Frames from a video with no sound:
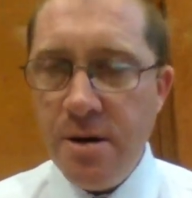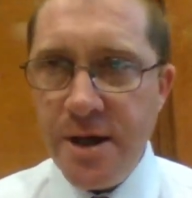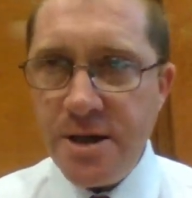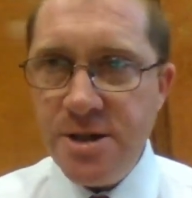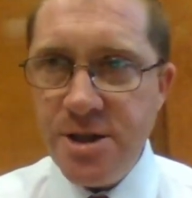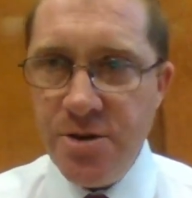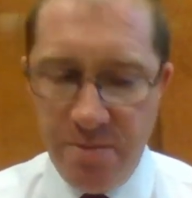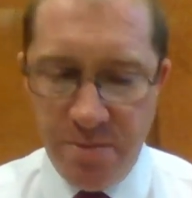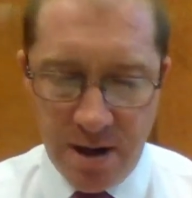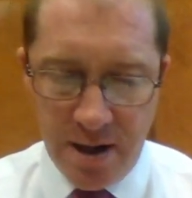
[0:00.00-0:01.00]
Are they
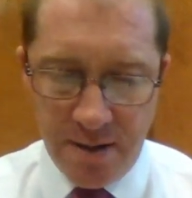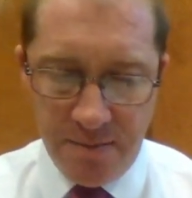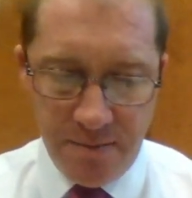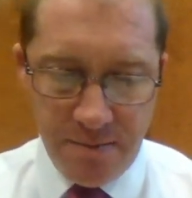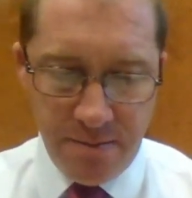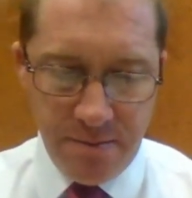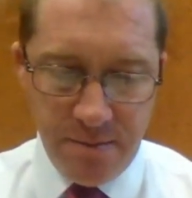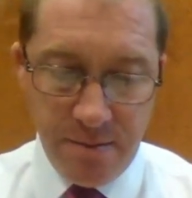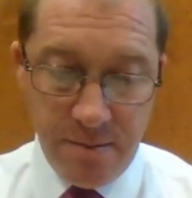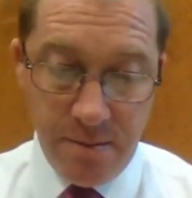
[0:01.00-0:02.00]
considering my claim?
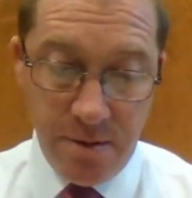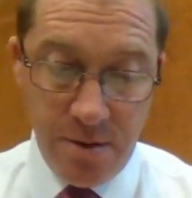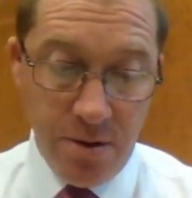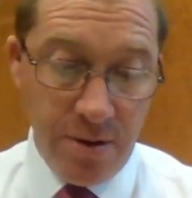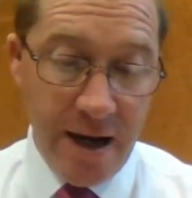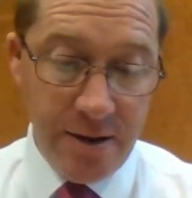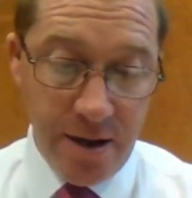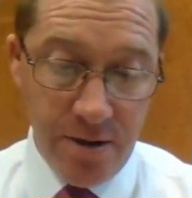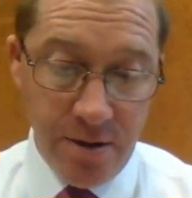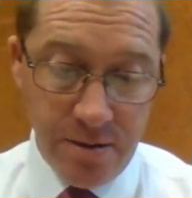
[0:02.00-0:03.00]
Not now,
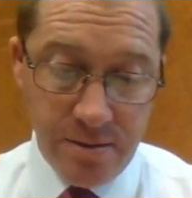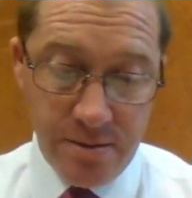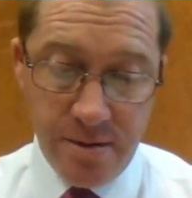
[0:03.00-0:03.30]
they're not.